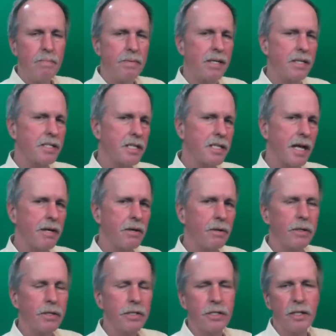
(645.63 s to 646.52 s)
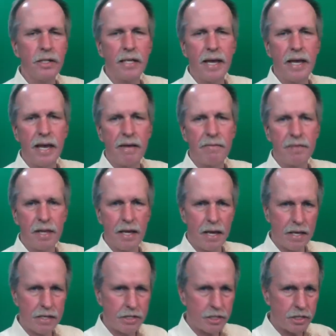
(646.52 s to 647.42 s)
because not only do they have the
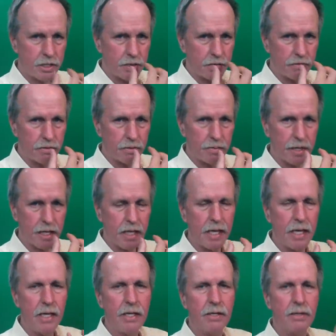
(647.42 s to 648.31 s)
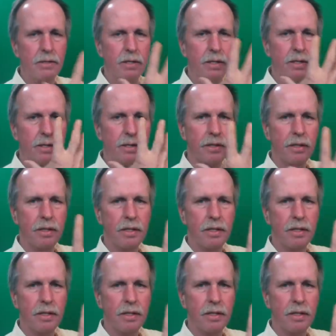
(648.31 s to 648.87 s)
oxygen from the cannula,